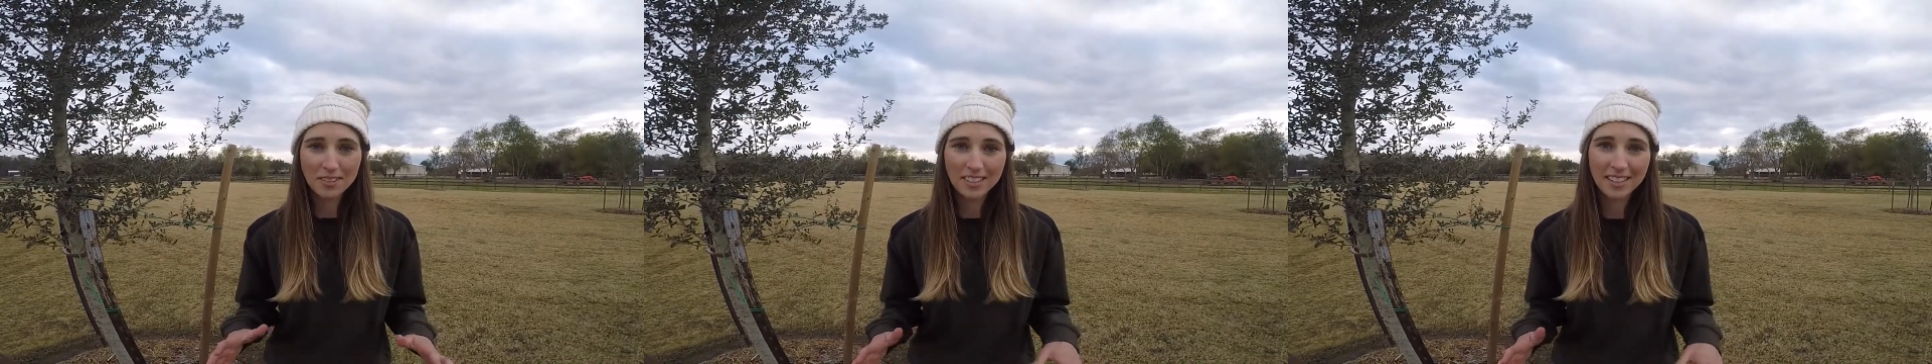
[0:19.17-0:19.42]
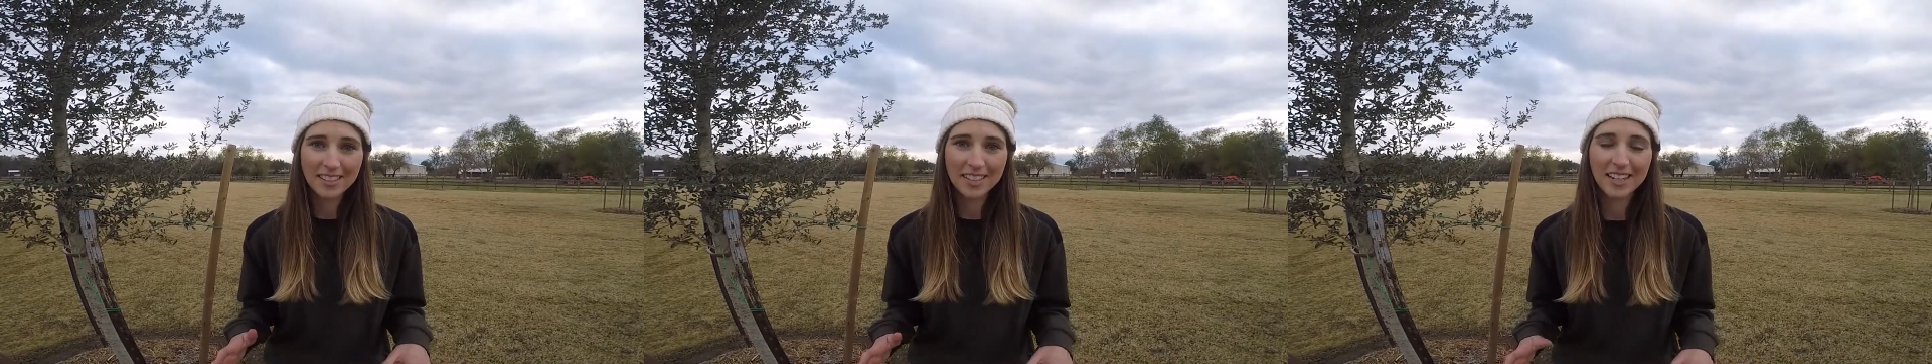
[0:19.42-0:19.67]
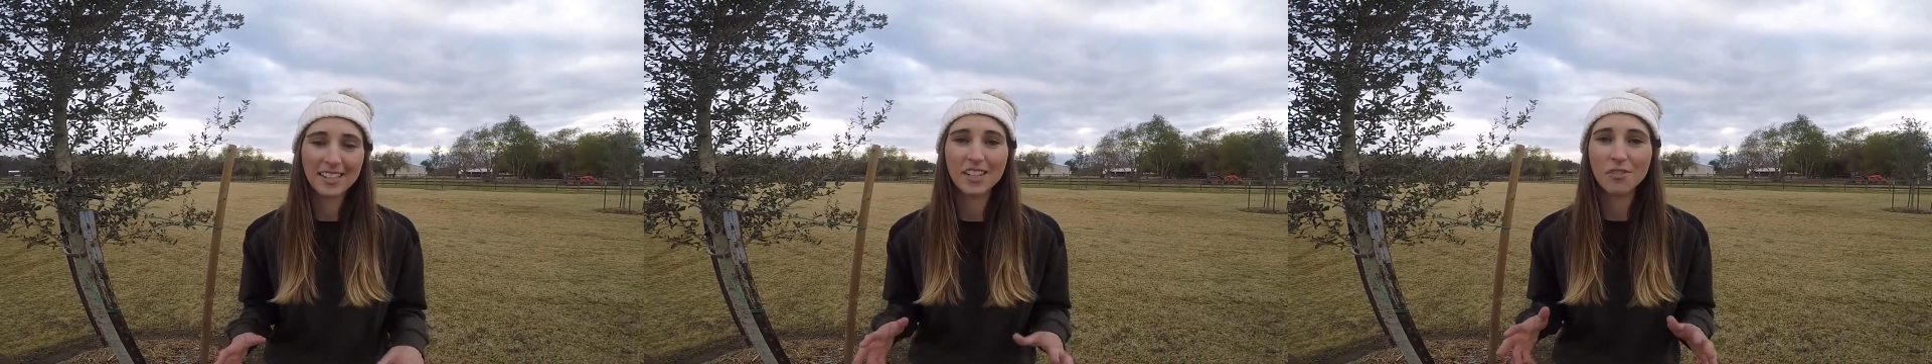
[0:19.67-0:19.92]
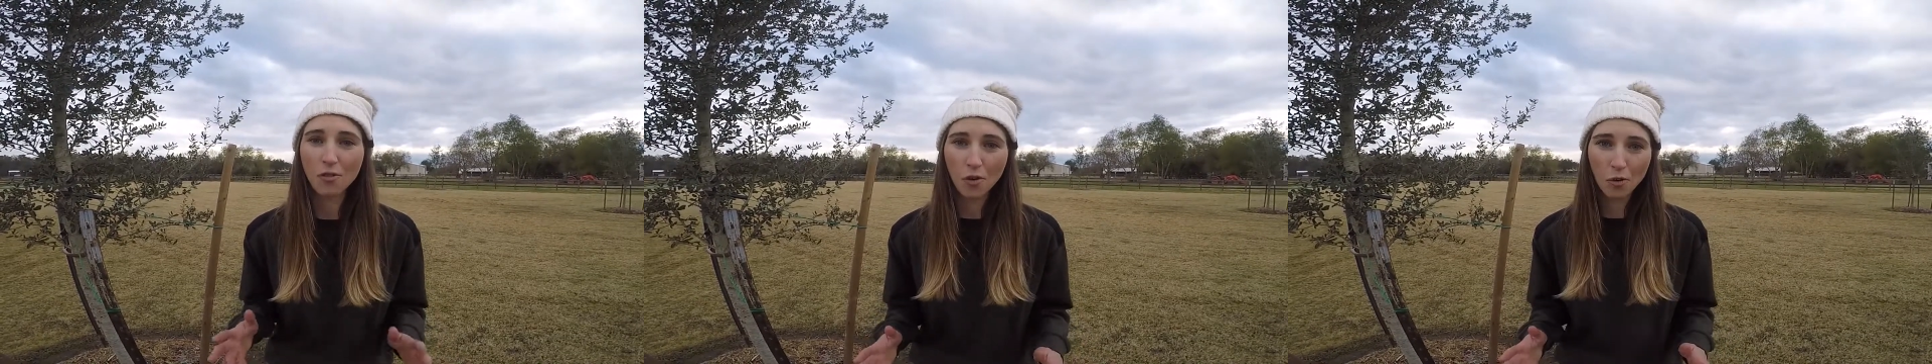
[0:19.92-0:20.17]
Just as
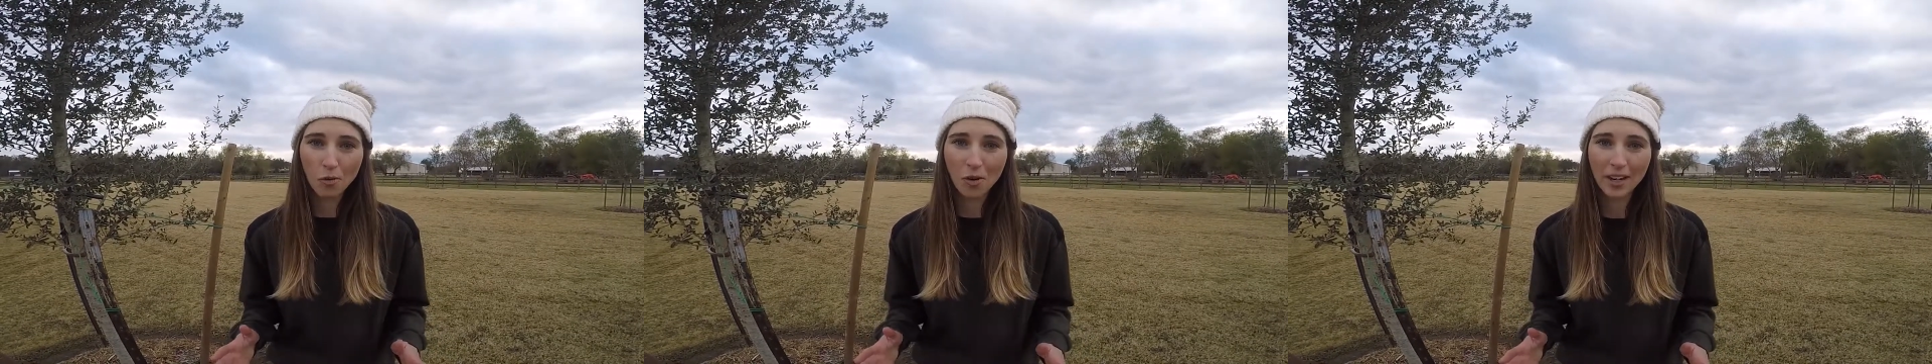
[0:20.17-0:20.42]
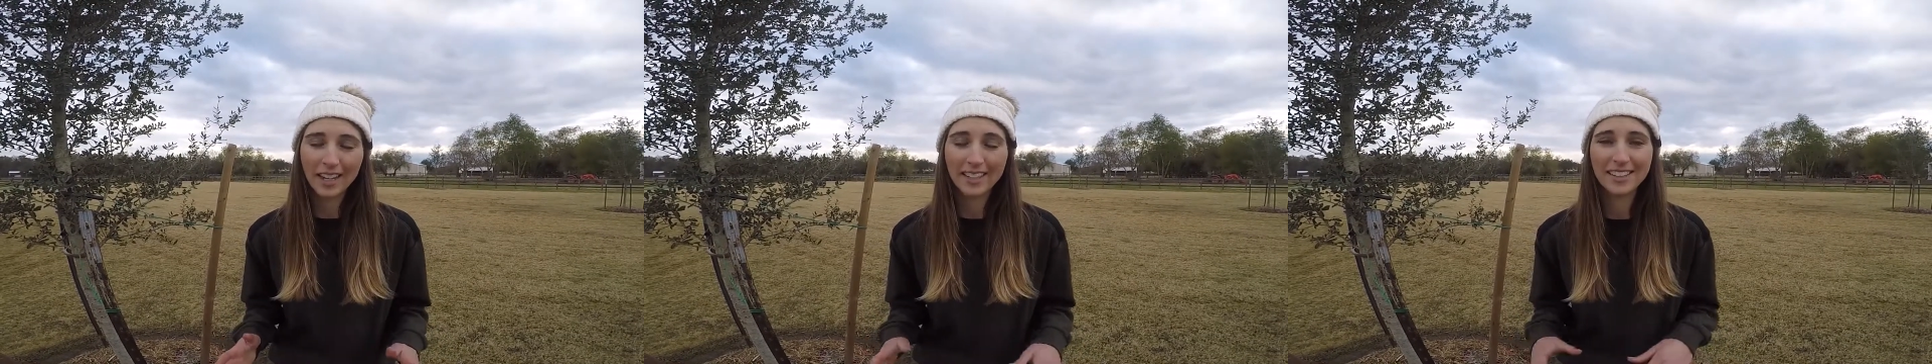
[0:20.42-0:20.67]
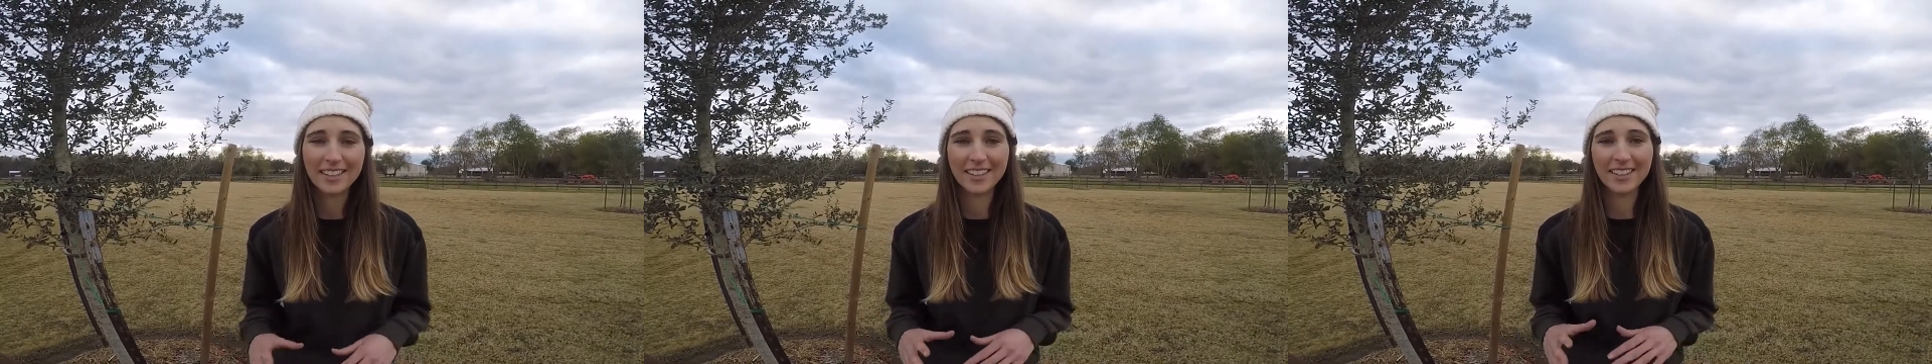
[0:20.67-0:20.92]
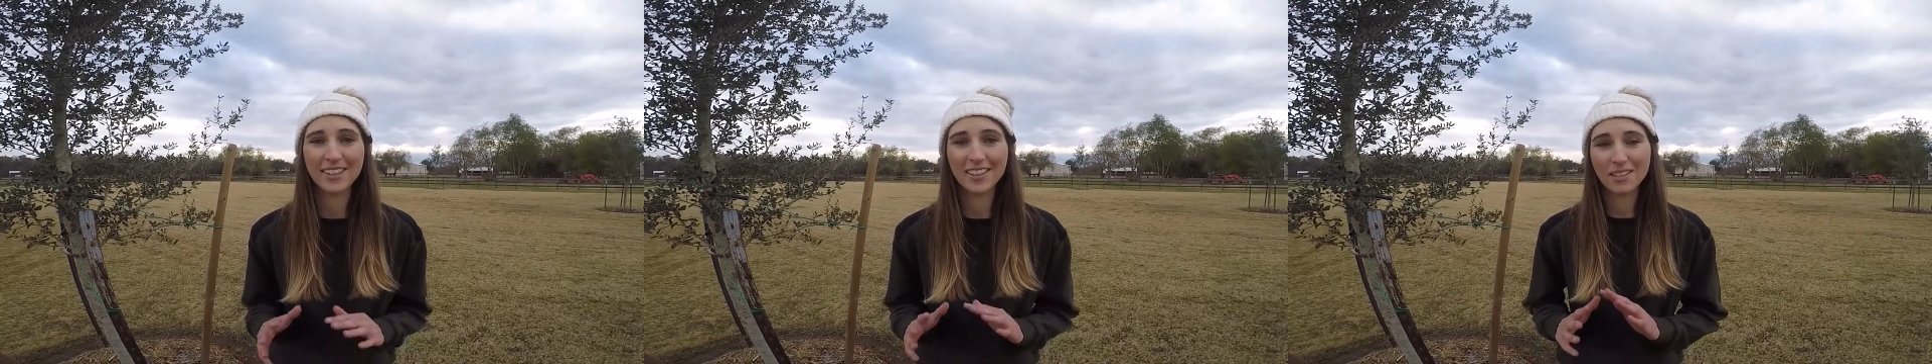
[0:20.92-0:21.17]
a forewarning,
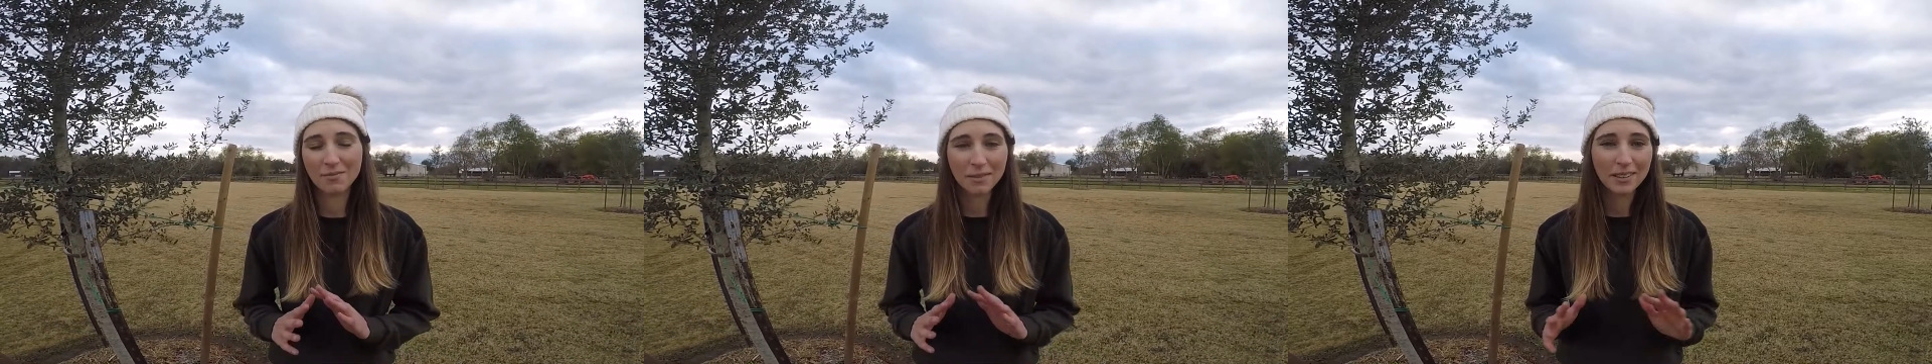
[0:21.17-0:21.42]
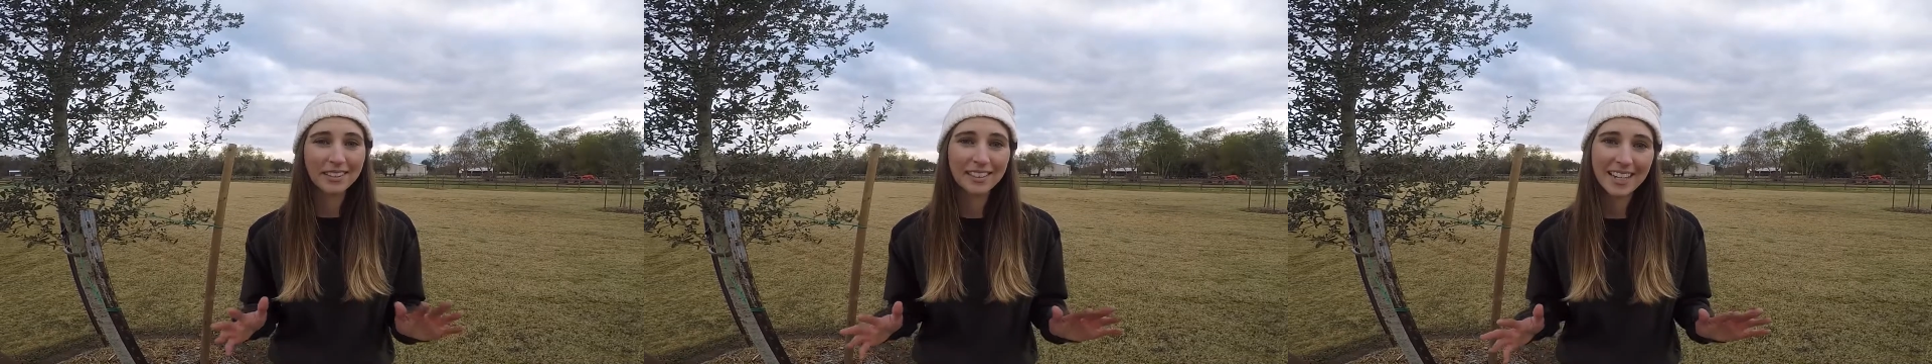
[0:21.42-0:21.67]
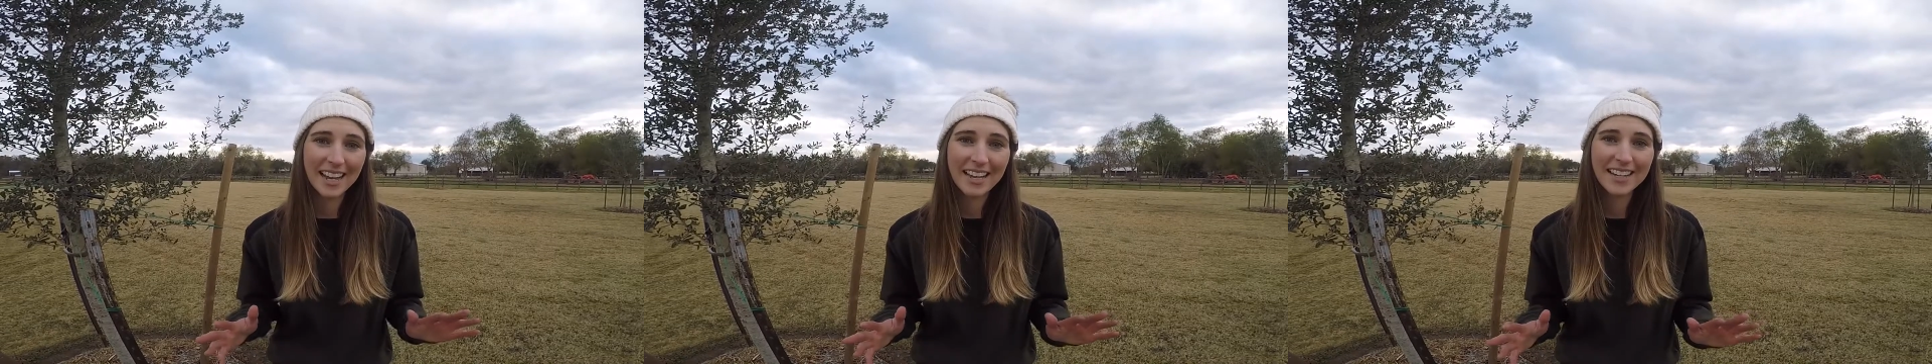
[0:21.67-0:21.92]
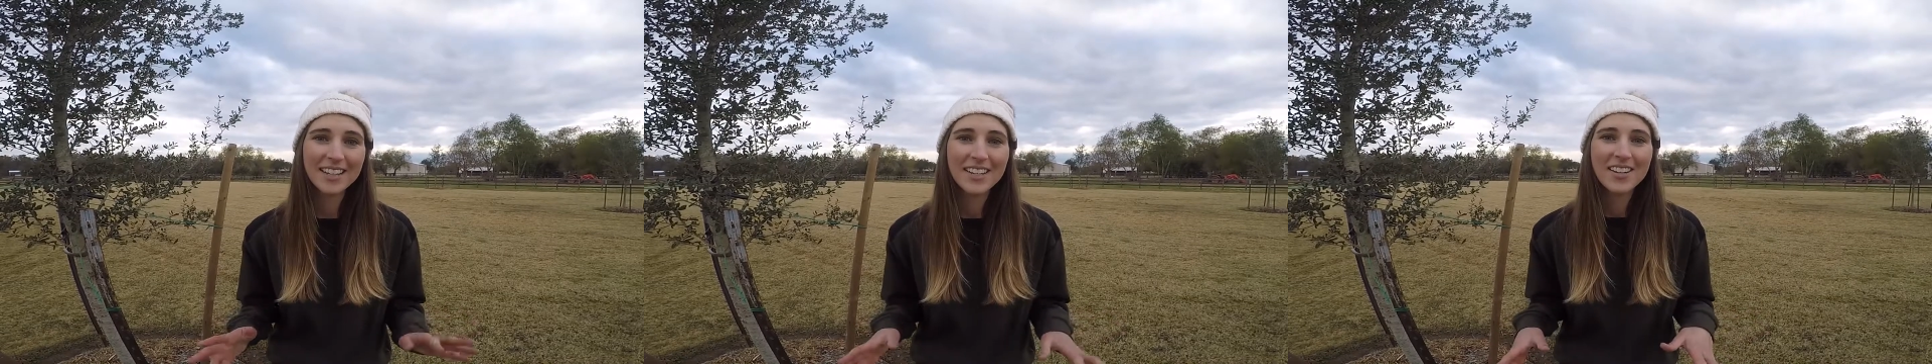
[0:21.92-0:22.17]
they're completely dead,